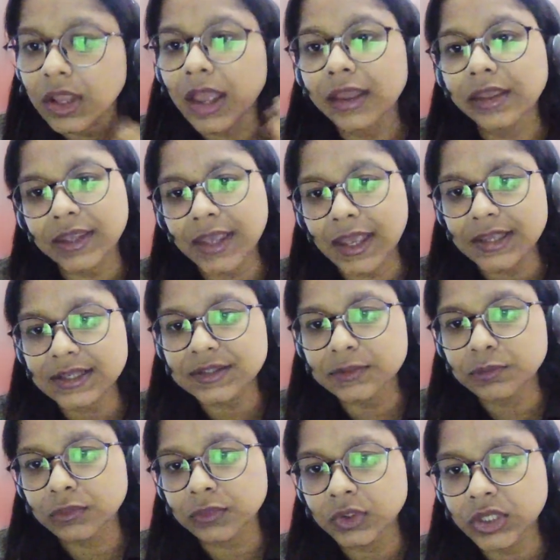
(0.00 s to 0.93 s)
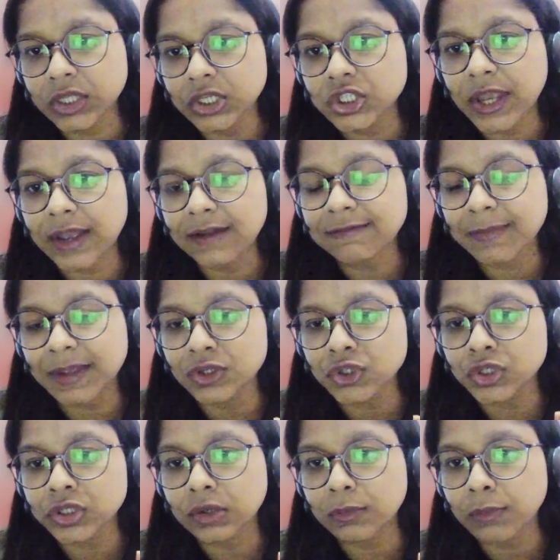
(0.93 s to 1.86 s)
Yes, Monish, I've
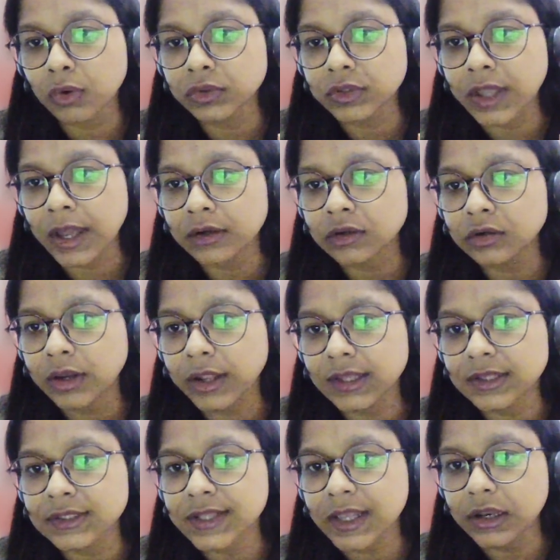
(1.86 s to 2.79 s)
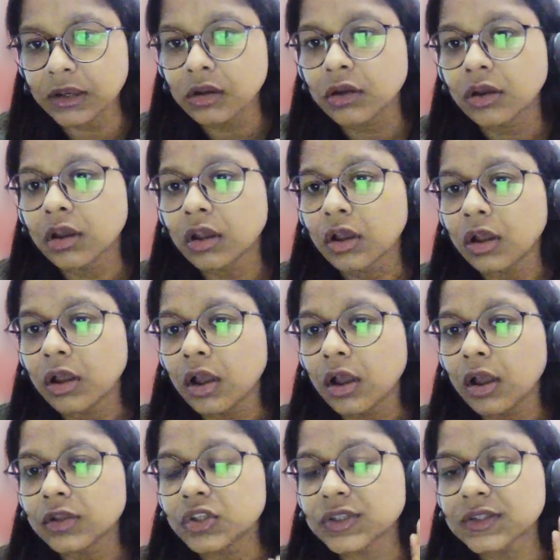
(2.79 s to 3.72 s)
mentioned about that Excel.
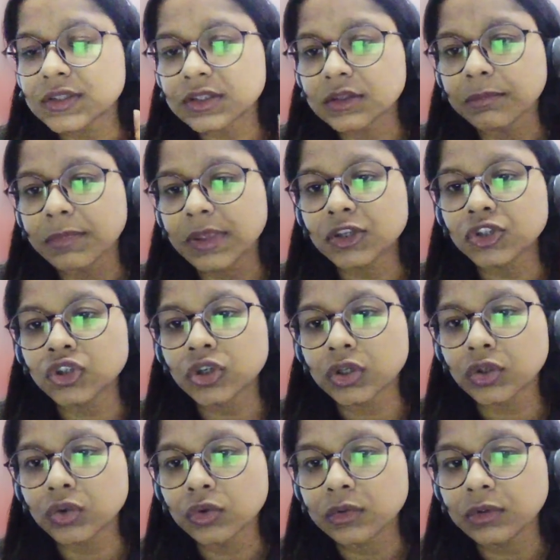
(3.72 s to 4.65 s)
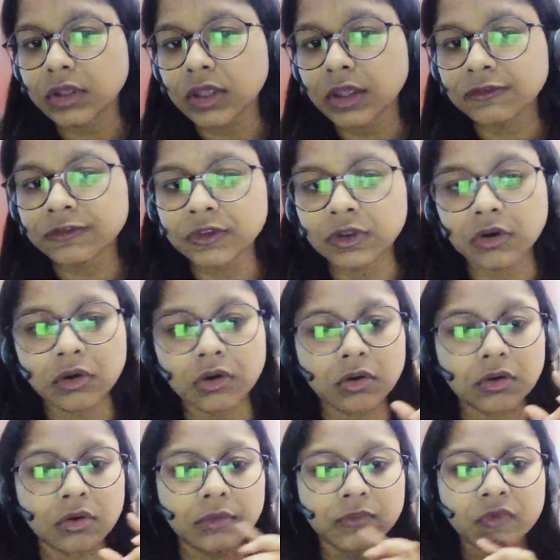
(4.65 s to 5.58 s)
Just make sure you give
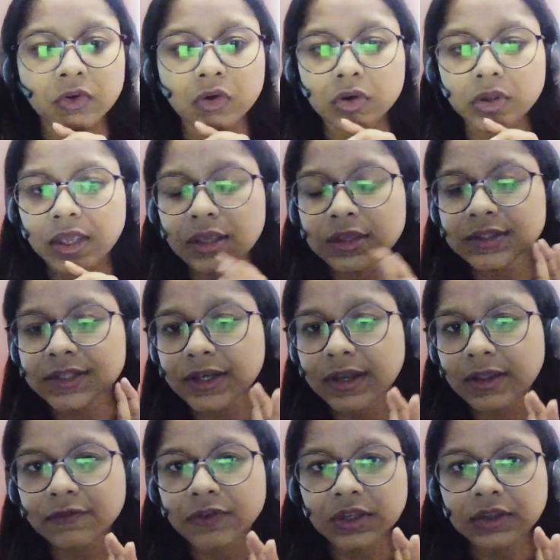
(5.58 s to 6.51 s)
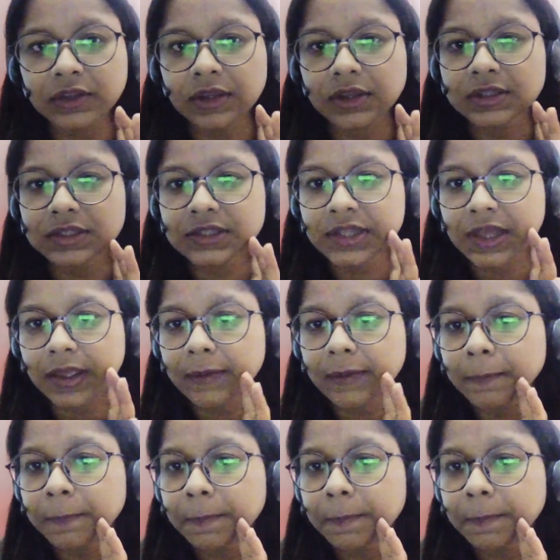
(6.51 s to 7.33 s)
the workings and everything is there.